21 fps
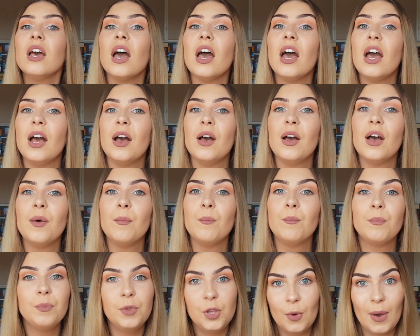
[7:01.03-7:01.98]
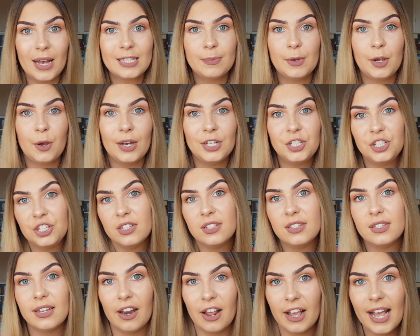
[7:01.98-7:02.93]
You ask me
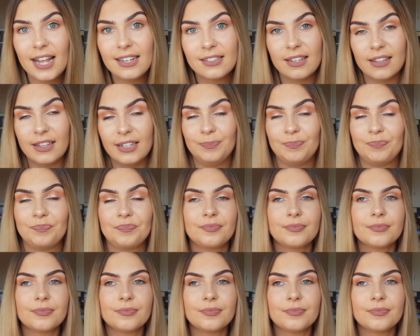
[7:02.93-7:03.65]
questions and I answer them.